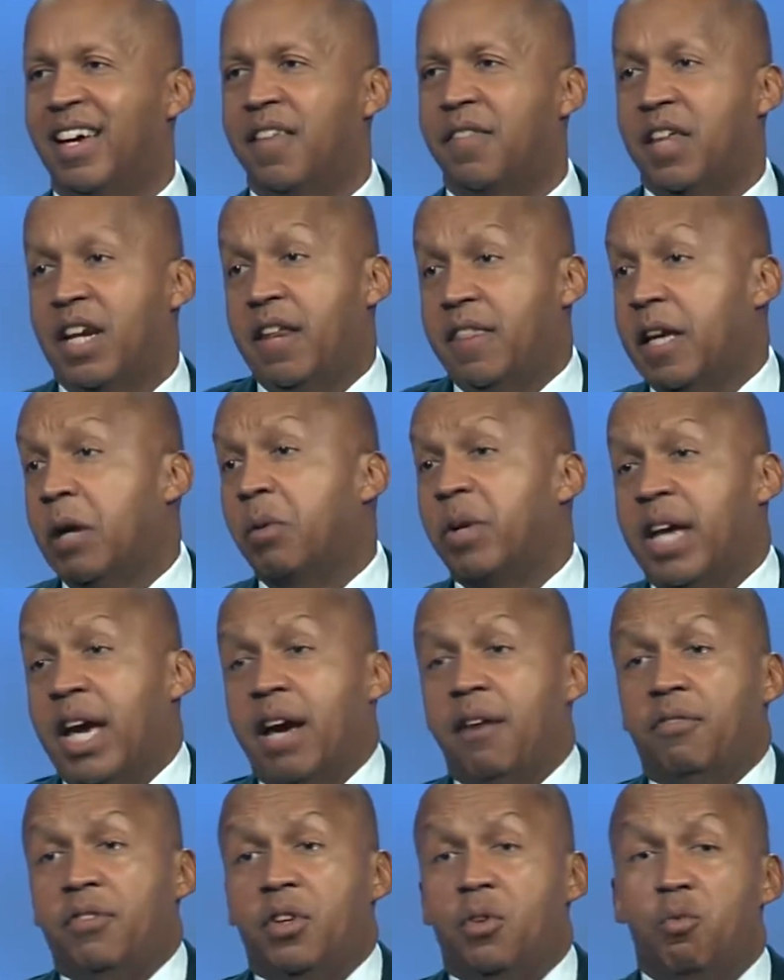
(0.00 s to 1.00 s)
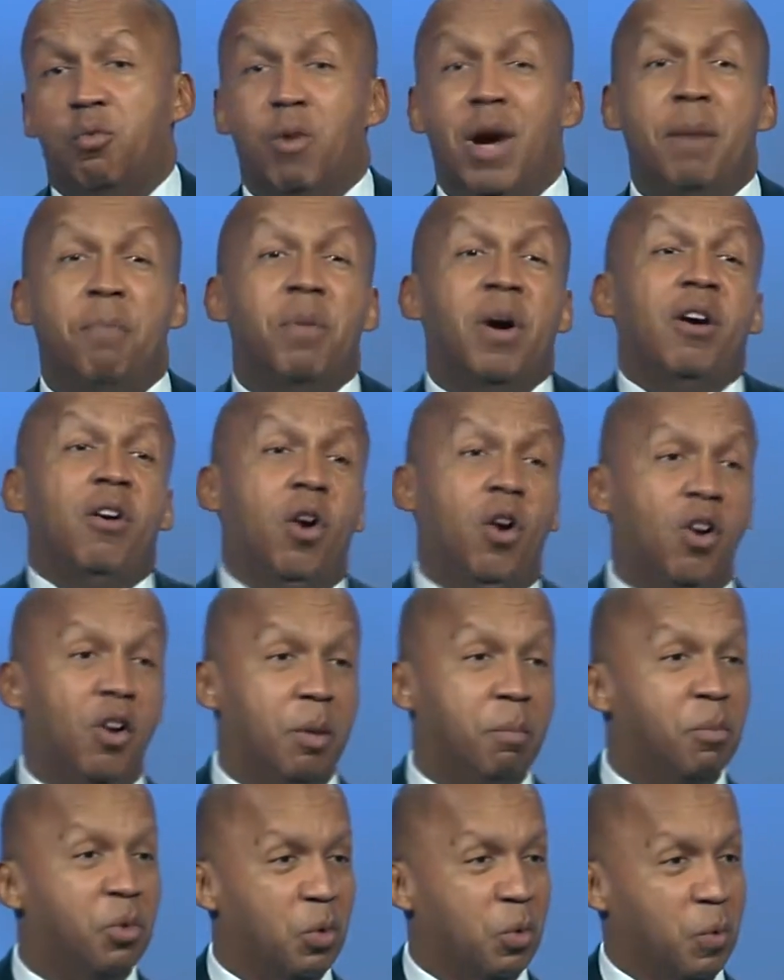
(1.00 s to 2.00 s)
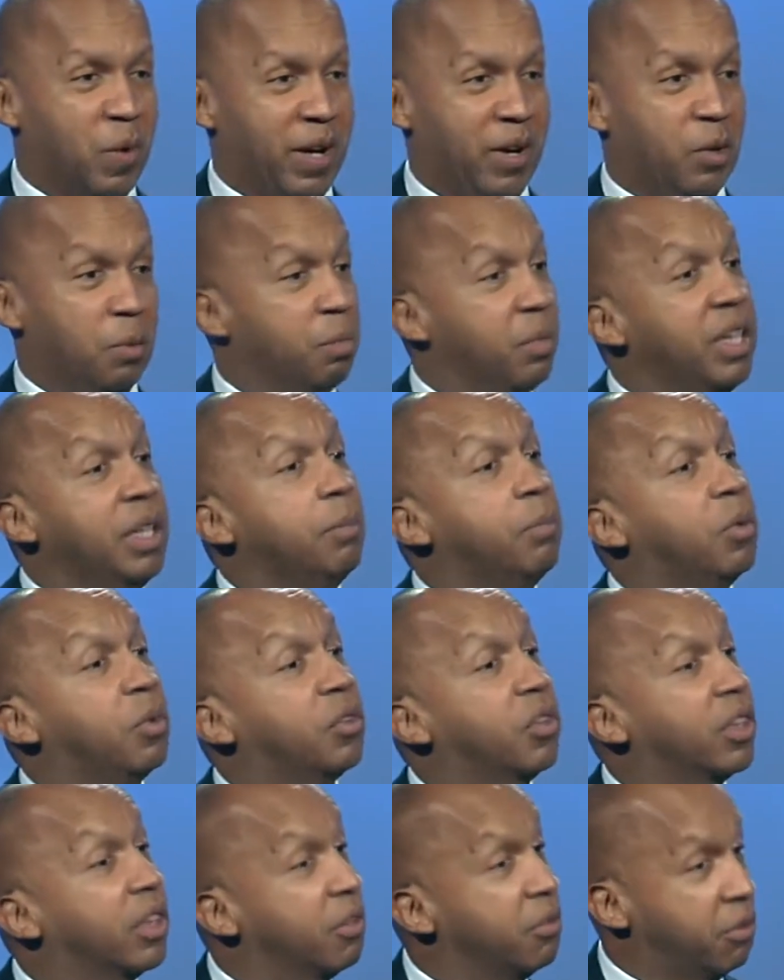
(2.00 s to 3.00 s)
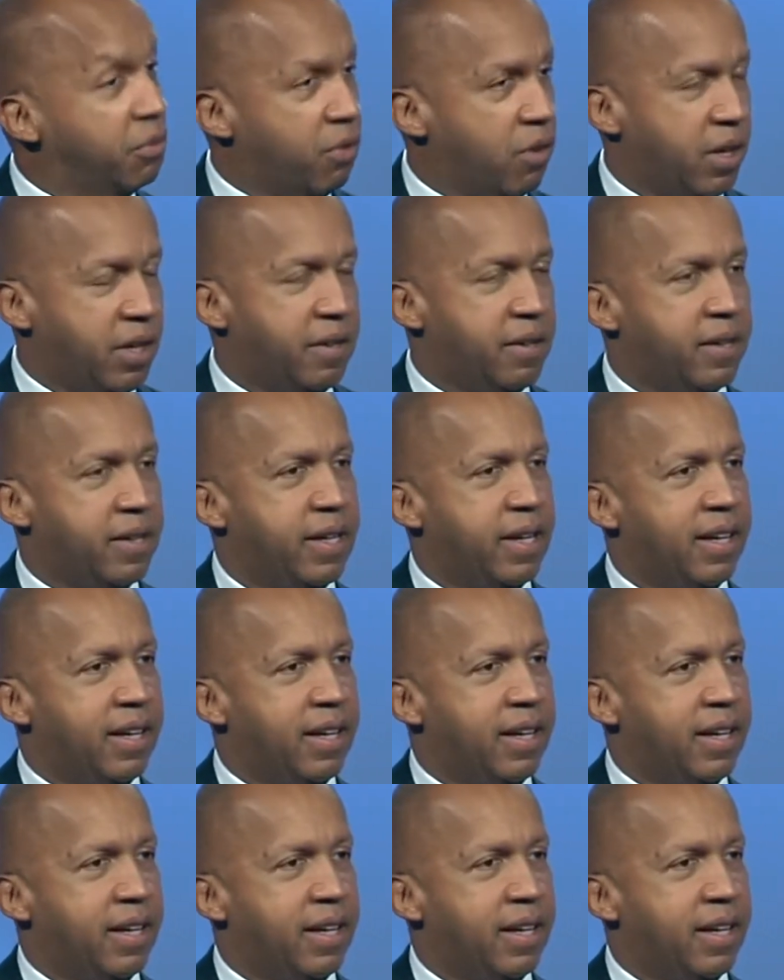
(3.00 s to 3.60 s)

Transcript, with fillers: that I think we have to wrap our arms around people to confront.